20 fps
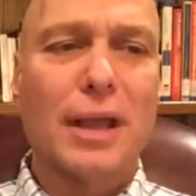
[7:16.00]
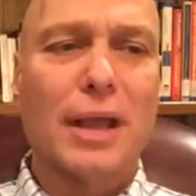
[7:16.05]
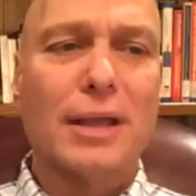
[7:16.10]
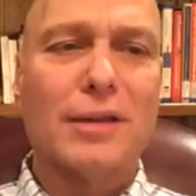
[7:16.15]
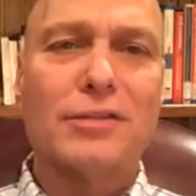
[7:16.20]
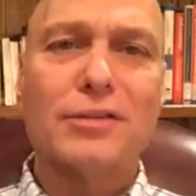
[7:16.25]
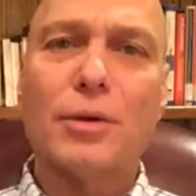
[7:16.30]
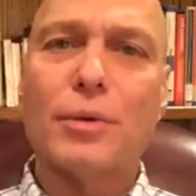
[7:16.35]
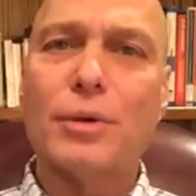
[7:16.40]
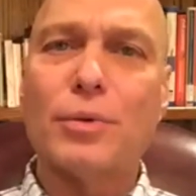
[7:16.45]

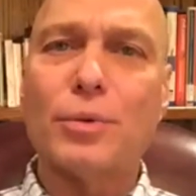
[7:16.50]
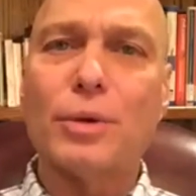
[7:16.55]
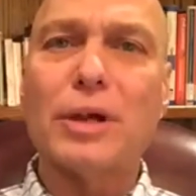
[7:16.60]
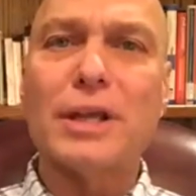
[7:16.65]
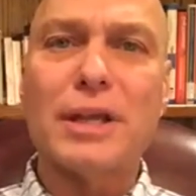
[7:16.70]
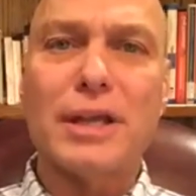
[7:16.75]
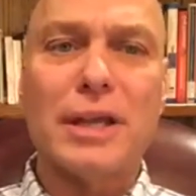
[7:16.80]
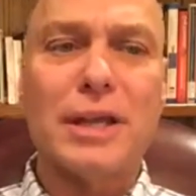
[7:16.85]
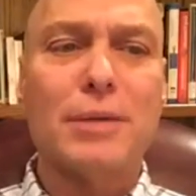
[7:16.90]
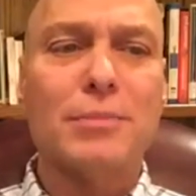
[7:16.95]
And so it
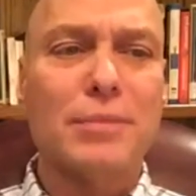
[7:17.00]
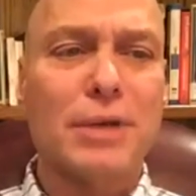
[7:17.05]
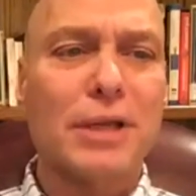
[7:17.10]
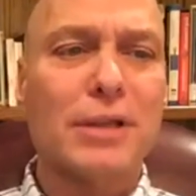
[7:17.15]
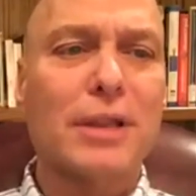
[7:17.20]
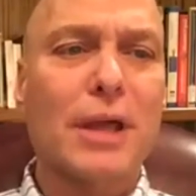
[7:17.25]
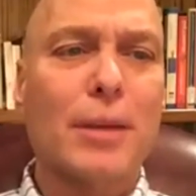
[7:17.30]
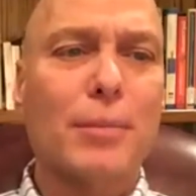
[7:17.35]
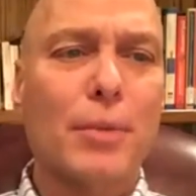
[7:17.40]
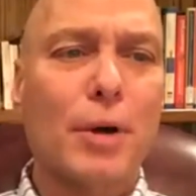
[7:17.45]
really hit me
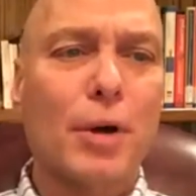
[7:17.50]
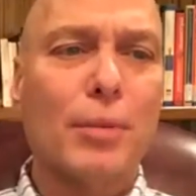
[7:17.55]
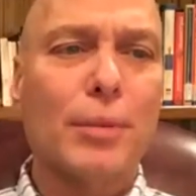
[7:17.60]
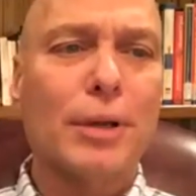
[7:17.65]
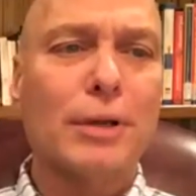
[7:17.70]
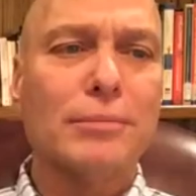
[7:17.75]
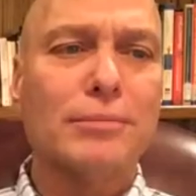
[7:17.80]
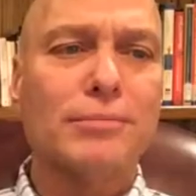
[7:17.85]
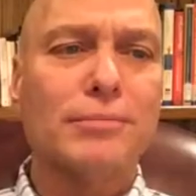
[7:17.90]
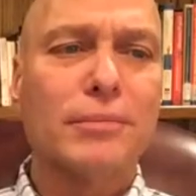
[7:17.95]
at that
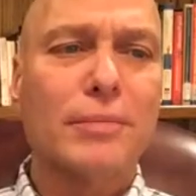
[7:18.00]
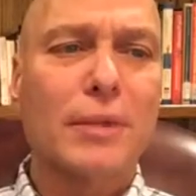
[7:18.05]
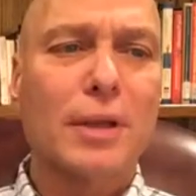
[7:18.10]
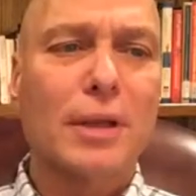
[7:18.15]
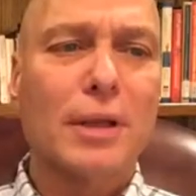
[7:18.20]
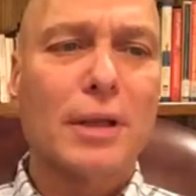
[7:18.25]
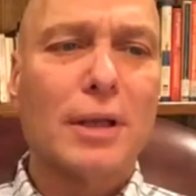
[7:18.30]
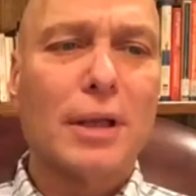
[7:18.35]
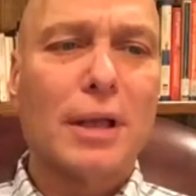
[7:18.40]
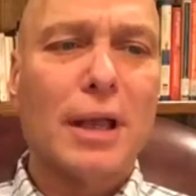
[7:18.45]
moment.
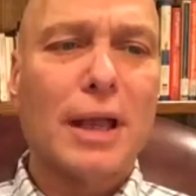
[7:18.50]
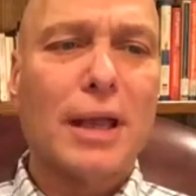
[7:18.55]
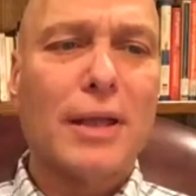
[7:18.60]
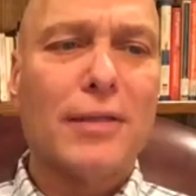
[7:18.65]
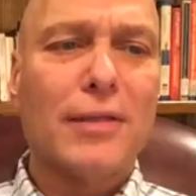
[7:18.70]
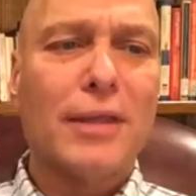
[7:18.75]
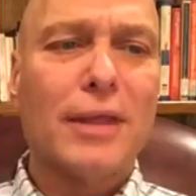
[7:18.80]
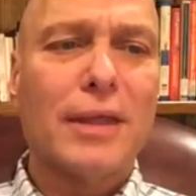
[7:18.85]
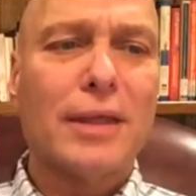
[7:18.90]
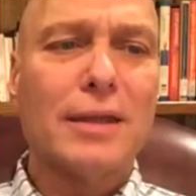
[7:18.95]

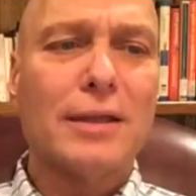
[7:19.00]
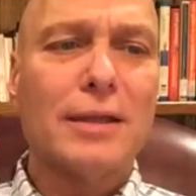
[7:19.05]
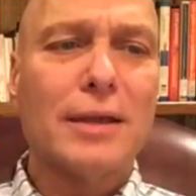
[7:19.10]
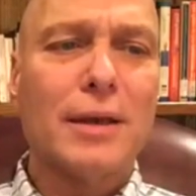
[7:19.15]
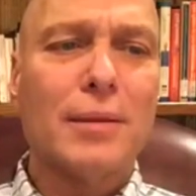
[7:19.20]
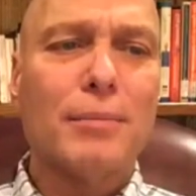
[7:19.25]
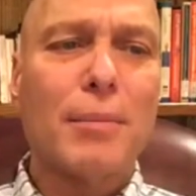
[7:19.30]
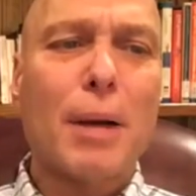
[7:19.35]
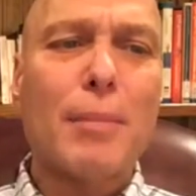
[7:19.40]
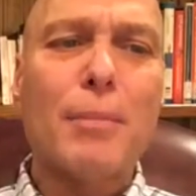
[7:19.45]
And then
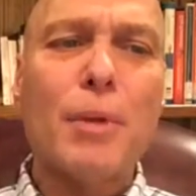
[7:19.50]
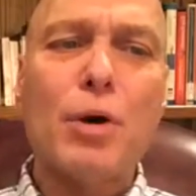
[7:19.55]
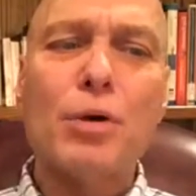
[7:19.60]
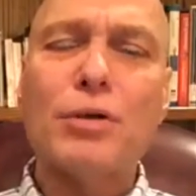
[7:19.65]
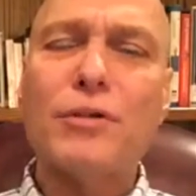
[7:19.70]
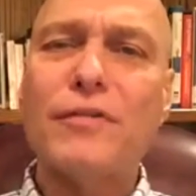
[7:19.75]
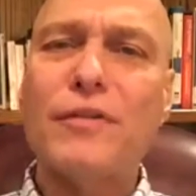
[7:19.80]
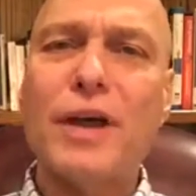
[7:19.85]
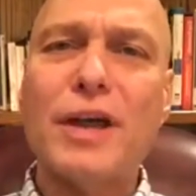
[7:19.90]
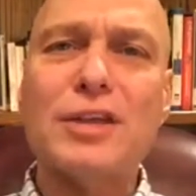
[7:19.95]
my
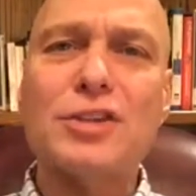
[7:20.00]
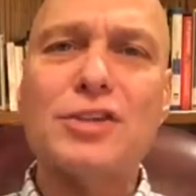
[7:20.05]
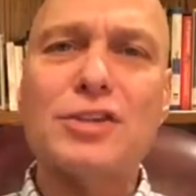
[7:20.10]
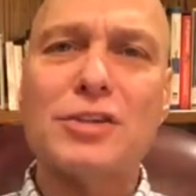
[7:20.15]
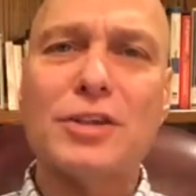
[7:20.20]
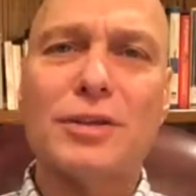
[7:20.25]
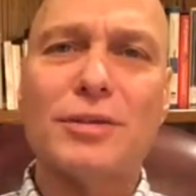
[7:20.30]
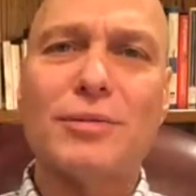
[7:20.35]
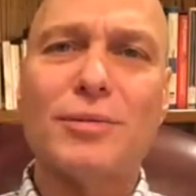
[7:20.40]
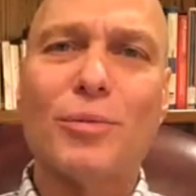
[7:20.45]

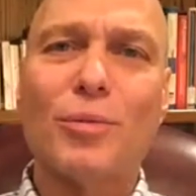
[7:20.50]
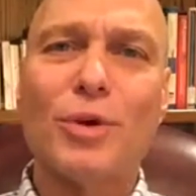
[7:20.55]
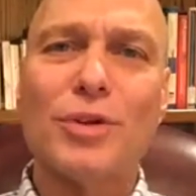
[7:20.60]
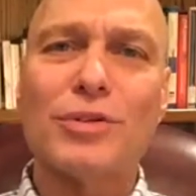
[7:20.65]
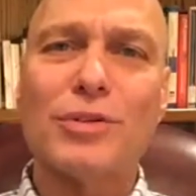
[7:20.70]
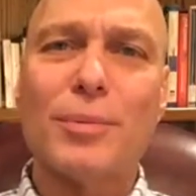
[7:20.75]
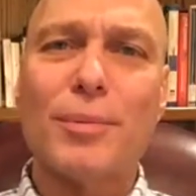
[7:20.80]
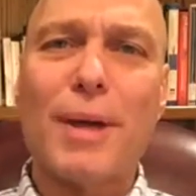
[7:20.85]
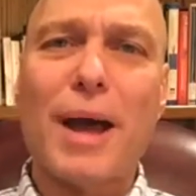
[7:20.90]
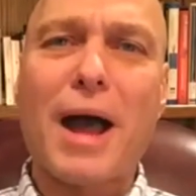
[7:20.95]
motivation
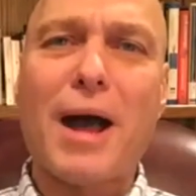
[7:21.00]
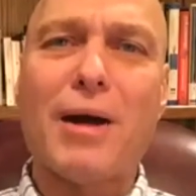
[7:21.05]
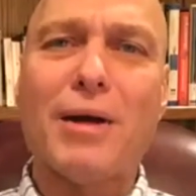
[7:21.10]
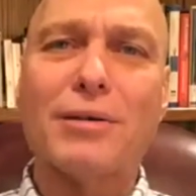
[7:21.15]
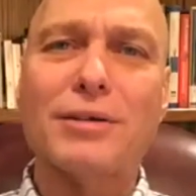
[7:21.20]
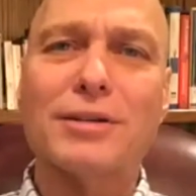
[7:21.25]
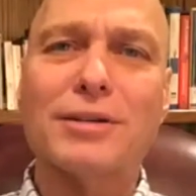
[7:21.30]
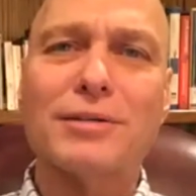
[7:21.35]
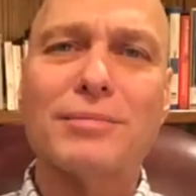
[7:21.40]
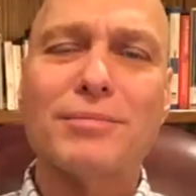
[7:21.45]
was
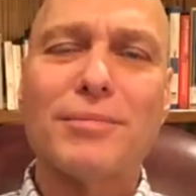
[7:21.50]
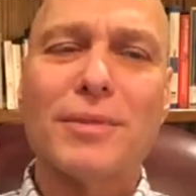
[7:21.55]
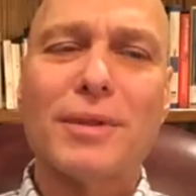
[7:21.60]
about